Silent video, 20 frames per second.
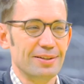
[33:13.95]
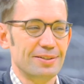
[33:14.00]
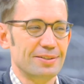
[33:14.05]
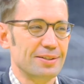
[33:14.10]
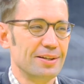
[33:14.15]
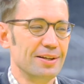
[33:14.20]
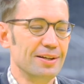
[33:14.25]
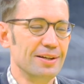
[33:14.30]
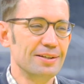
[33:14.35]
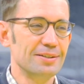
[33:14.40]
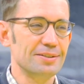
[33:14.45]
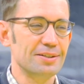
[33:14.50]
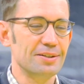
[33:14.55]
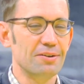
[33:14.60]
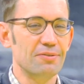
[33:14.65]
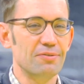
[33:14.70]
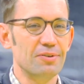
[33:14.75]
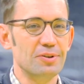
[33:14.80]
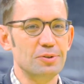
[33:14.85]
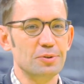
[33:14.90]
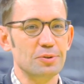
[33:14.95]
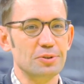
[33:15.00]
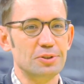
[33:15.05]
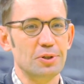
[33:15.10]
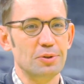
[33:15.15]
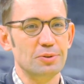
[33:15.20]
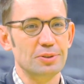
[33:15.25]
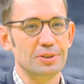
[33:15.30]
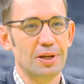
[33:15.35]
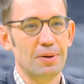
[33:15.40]
This, This individual
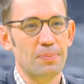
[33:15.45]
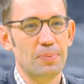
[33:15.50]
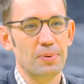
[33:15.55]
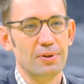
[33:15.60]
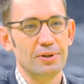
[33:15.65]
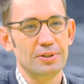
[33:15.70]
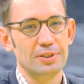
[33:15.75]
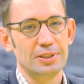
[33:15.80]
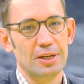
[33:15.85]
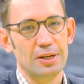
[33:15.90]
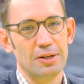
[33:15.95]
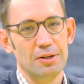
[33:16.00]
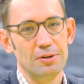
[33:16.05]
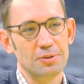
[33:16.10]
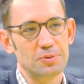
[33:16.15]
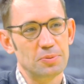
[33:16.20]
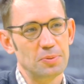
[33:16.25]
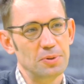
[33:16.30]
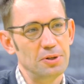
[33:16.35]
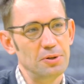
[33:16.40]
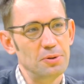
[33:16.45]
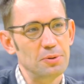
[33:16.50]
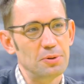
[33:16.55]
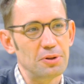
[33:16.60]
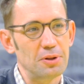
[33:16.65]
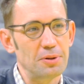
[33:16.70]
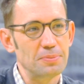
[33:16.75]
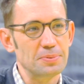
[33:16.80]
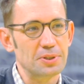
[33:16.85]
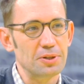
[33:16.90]
shows up and they're saying, here's what your new
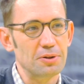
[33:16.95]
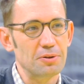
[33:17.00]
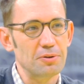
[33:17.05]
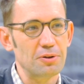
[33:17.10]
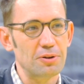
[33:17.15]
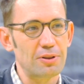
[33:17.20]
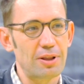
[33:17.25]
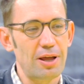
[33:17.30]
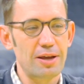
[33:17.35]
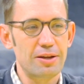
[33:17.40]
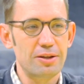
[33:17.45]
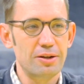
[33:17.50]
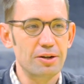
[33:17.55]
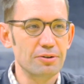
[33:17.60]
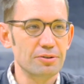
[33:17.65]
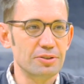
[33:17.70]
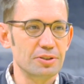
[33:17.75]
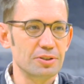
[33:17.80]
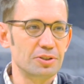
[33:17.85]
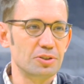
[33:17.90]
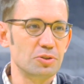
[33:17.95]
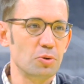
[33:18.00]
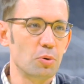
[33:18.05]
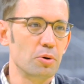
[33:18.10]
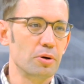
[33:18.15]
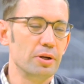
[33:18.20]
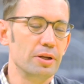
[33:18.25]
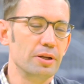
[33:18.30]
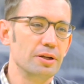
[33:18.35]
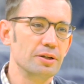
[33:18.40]
club's going to look like, and here's the
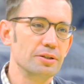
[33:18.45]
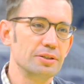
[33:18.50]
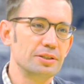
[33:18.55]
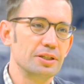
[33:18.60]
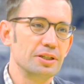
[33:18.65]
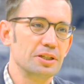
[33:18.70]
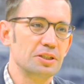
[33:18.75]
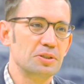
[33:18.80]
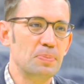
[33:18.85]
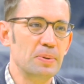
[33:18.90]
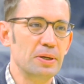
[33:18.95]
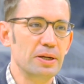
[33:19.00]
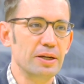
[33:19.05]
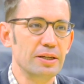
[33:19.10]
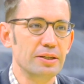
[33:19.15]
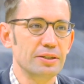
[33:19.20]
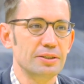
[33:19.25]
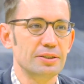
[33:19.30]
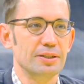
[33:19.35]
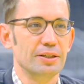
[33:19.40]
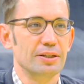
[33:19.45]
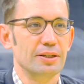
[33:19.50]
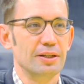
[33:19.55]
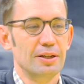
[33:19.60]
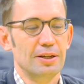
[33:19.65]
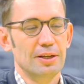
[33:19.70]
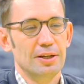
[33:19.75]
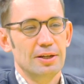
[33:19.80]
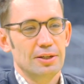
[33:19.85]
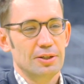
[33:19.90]
story, and here's the experience. And
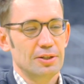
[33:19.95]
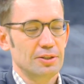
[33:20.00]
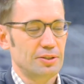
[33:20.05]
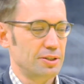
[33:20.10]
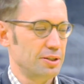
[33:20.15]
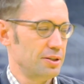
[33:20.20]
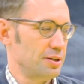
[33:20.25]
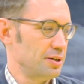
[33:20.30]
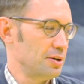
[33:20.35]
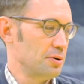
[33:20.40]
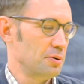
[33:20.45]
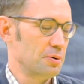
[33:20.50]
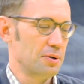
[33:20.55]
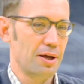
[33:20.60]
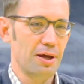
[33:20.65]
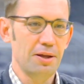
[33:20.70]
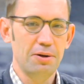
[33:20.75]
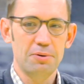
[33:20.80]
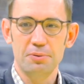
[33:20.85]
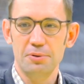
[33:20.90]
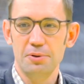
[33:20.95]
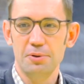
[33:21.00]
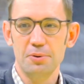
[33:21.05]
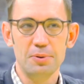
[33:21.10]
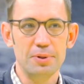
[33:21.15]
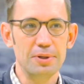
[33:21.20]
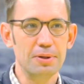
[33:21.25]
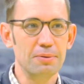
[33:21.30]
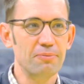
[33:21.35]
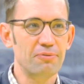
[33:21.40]
you're sitting there going, I don't
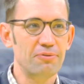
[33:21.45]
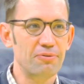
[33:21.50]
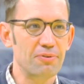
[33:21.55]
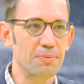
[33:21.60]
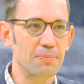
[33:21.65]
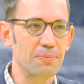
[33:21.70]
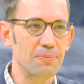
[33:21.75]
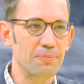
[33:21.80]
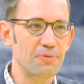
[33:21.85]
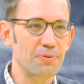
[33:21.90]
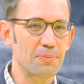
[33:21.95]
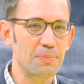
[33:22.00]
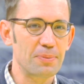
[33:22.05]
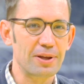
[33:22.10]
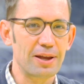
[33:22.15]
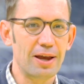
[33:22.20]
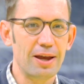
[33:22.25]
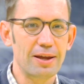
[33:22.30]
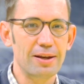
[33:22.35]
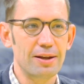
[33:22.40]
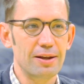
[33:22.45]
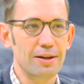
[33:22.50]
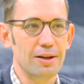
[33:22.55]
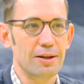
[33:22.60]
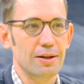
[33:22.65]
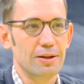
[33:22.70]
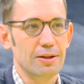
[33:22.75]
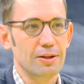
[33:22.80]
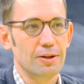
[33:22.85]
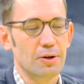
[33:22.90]
know him from, from the guy,
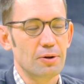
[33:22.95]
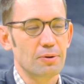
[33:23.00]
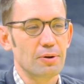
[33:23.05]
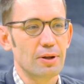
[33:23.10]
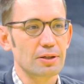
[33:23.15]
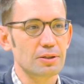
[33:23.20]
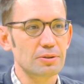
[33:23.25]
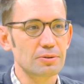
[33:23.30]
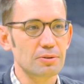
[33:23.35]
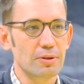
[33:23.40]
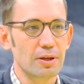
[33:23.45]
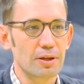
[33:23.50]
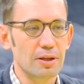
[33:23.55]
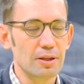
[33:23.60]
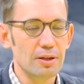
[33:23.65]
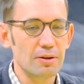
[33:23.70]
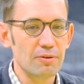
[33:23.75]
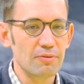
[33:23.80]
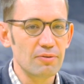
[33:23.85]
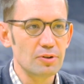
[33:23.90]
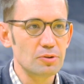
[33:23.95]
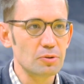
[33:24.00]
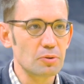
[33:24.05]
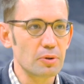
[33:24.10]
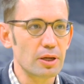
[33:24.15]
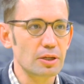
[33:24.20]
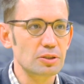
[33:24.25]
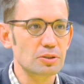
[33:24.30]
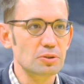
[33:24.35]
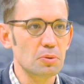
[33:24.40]
you know, next, the individual
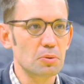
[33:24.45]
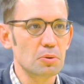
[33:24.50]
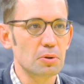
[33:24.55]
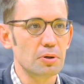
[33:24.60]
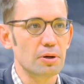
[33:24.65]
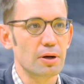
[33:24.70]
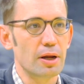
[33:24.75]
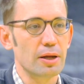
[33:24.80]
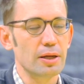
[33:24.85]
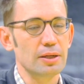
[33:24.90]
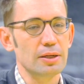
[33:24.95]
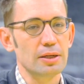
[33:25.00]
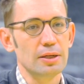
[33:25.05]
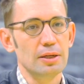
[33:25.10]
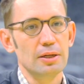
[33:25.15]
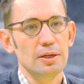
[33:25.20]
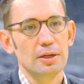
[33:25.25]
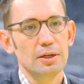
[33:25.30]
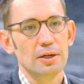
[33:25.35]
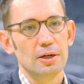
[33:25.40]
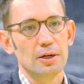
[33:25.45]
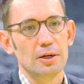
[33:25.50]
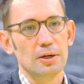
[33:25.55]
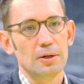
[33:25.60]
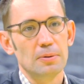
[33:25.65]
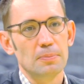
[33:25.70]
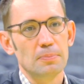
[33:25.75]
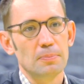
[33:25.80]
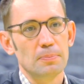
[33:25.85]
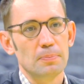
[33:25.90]
next door, right?
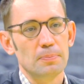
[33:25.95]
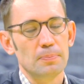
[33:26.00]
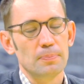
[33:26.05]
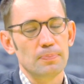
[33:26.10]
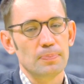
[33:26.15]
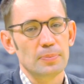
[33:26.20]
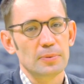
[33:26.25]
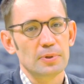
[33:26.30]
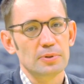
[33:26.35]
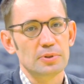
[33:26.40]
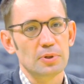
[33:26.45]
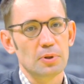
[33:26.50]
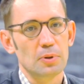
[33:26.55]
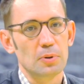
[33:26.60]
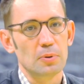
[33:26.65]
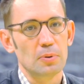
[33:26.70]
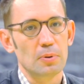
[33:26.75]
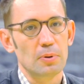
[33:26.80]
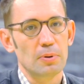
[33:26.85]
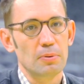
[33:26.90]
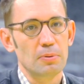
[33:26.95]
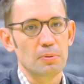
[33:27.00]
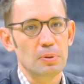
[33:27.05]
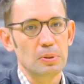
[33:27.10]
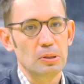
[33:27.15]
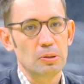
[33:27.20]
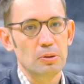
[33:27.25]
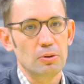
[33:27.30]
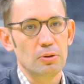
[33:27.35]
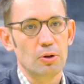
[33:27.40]
Um, so, I
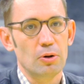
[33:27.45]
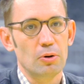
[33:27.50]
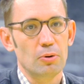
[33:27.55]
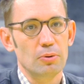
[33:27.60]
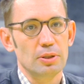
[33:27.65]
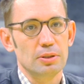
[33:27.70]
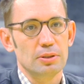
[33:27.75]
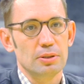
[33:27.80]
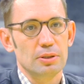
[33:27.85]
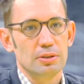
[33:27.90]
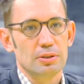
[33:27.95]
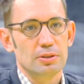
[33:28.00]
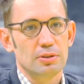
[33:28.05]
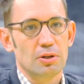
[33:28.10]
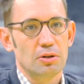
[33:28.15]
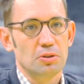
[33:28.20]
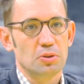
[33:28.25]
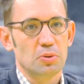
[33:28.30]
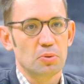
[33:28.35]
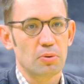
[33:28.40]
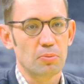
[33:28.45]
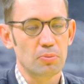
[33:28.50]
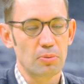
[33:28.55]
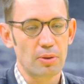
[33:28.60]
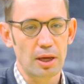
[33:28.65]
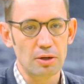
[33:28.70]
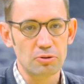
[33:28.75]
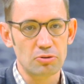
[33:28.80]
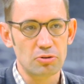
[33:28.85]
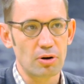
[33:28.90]
mean, you know, it, it starts with
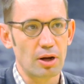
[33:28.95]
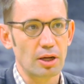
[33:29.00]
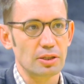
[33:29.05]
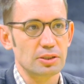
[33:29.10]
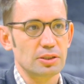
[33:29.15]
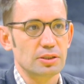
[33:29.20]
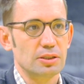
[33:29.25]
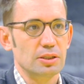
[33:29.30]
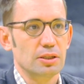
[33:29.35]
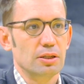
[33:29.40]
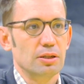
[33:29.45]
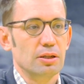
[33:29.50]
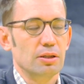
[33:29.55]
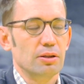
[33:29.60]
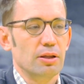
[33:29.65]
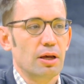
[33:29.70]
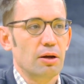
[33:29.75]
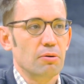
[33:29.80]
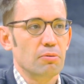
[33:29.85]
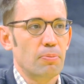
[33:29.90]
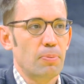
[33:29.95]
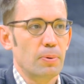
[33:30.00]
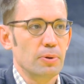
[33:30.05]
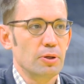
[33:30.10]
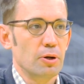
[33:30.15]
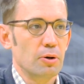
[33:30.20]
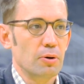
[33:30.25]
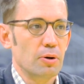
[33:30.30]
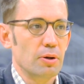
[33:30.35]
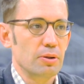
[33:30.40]
that trust, and that,
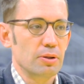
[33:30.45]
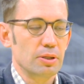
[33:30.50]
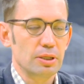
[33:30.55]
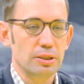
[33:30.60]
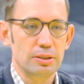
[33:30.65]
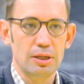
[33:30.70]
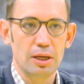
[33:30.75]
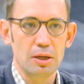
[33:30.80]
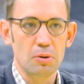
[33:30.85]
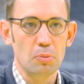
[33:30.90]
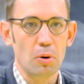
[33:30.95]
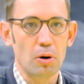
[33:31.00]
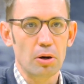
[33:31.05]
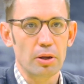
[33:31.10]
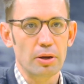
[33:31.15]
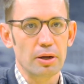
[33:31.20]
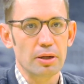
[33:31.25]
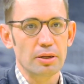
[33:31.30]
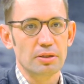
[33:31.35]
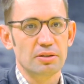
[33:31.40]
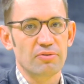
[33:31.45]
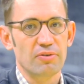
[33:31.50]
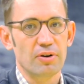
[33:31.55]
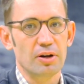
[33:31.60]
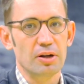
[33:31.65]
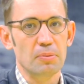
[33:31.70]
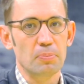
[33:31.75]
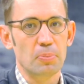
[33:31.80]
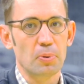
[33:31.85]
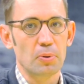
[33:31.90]
you know, I think day one, it's
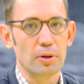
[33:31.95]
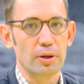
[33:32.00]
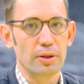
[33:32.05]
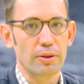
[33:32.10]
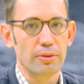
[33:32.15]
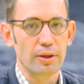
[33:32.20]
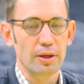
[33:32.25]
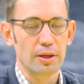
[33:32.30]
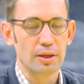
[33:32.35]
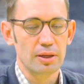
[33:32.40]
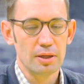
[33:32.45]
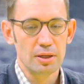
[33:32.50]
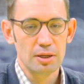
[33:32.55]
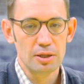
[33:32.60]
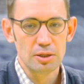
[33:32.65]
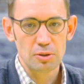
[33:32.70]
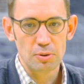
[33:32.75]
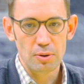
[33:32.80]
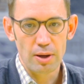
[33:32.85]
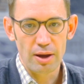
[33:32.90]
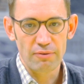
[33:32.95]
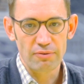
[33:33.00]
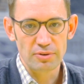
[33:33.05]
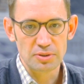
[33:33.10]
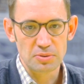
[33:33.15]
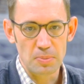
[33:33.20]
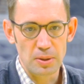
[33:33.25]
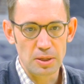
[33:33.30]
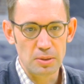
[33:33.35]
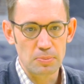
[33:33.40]
very important that you have
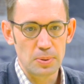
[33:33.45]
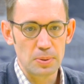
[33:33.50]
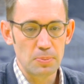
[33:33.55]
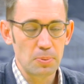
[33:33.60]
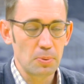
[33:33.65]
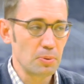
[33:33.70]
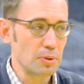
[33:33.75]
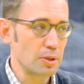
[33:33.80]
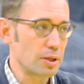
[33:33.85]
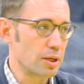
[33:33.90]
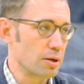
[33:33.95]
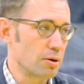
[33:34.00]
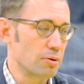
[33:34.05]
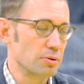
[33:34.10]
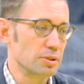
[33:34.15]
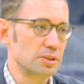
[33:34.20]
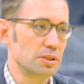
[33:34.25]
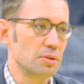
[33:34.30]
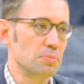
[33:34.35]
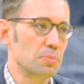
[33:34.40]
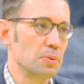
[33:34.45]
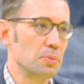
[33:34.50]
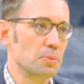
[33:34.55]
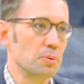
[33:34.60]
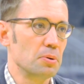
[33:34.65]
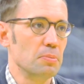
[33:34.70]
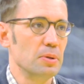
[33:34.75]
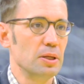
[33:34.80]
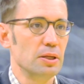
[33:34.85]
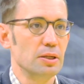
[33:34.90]
as many people, and you can't always send people
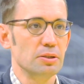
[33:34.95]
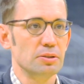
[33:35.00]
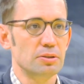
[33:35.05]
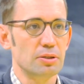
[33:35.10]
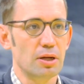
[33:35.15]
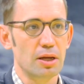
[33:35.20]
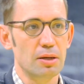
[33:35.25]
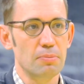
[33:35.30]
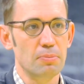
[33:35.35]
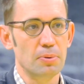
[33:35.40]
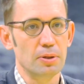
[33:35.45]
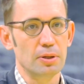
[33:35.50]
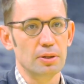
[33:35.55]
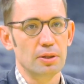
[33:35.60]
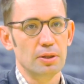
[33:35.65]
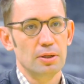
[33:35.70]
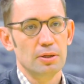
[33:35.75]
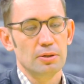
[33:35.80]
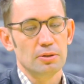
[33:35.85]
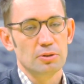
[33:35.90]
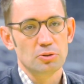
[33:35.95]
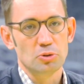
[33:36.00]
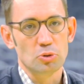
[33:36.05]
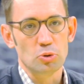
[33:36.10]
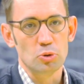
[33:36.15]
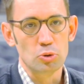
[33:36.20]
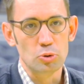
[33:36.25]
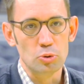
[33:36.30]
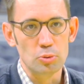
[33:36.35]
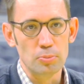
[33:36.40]
to meetings, right? But right.
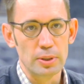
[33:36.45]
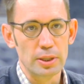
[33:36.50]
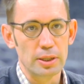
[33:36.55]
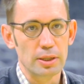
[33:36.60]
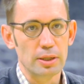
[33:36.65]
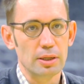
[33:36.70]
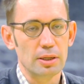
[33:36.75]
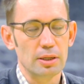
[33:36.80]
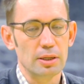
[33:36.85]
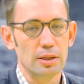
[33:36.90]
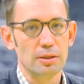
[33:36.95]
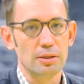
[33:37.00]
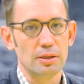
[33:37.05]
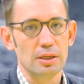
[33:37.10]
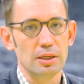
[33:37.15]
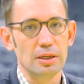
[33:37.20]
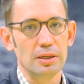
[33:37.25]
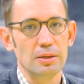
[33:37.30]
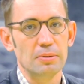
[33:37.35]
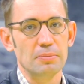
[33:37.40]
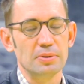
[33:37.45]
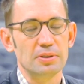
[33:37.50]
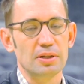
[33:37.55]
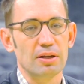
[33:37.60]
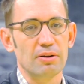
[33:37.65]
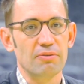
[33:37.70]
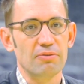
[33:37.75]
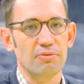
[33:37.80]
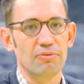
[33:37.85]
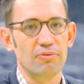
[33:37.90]
Zoom and, and Teams
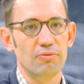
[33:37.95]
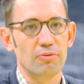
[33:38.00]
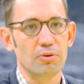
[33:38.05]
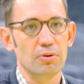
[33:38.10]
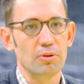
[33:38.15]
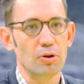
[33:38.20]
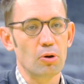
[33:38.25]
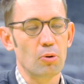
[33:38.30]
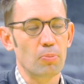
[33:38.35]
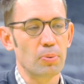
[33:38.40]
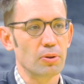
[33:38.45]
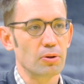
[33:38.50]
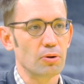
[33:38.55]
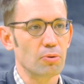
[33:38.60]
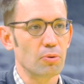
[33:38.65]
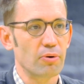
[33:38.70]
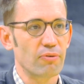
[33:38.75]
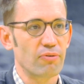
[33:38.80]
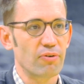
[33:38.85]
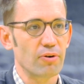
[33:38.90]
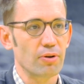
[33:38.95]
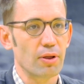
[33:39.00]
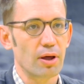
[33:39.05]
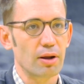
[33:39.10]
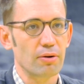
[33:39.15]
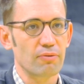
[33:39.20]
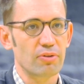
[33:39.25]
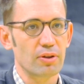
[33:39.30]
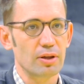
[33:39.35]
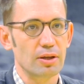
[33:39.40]
have really opened the door for a
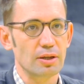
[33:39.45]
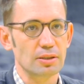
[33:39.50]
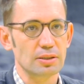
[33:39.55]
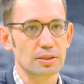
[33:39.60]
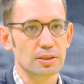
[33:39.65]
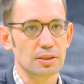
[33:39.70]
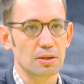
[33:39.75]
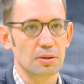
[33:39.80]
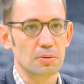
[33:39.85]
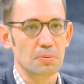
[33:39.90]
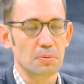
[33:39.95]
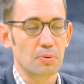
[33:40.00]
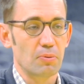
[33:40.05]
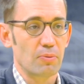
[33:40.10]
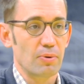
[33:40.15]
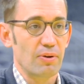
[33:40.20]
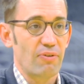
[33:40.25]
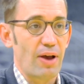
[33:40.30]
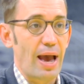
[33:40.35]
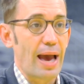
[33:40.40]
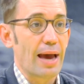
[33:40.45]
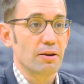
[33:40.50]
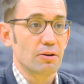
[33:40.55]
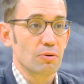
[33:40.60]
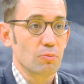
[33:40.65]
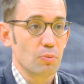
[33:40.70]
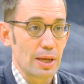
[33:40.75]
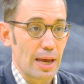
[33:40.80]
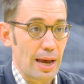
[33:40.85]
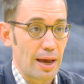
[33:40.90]
lot of things, um, and we've had
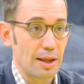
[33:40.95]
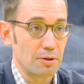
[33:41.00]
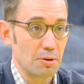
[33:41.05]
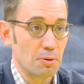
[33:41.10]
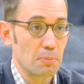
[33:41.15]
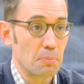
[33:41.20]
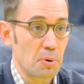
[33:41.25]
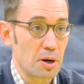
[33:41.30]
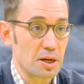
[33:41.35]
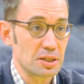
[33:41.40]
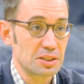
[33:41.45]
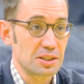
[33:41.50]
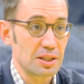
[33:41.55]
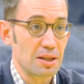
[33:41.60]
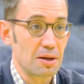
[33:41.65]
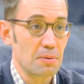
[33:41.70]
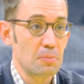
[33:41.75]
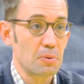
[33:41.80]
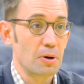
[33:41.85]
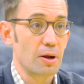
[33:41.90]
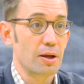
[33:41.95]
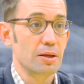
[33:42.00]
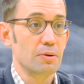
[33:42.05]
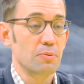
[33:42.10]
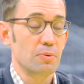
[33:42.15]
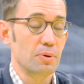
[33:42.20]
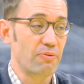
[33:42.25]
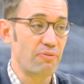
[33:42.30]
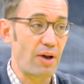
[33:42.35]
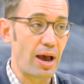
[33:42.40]
we had to embrace them,
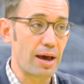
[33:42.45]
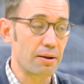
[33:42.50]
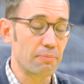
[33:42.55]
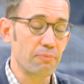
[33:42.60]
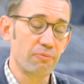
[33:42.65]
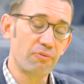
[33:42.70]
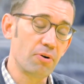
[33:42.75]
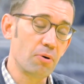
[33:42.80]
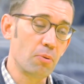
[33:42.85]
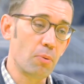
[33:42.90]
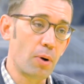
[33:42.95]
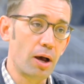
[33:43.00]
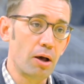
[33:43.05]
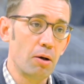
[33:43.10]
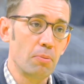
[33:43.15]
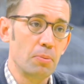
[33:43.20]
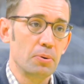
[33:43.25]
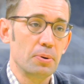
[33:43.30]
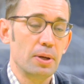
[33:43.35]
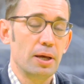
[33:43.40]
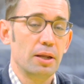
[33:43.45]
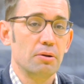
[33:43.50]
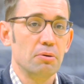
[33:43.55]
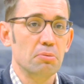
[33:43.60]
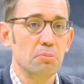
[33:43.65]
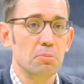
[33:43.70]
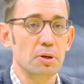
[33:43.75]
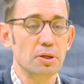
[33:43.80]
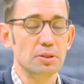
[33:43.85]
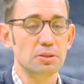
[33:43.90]
right? We've had them for a while, but we've had to
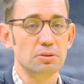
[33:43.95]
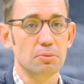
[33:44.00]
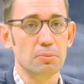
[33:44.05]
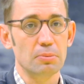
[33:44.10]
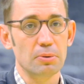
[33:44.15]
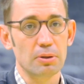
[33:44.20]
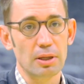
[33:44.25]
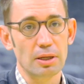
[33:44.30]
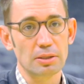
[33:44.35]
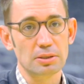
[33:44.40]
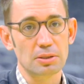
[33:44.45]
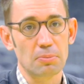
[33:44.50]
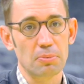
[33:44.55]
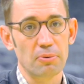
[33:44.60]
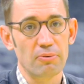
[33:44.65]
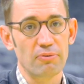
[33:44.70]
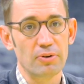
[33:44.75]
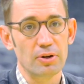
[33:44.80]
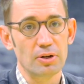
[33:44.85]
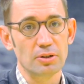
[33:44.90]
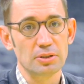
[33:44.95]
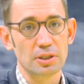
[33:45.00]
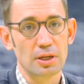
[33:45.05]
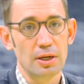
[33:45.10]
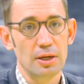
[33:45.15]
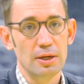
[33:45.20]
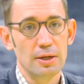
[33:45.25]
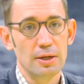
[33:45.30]
embrace them in the last couple of years.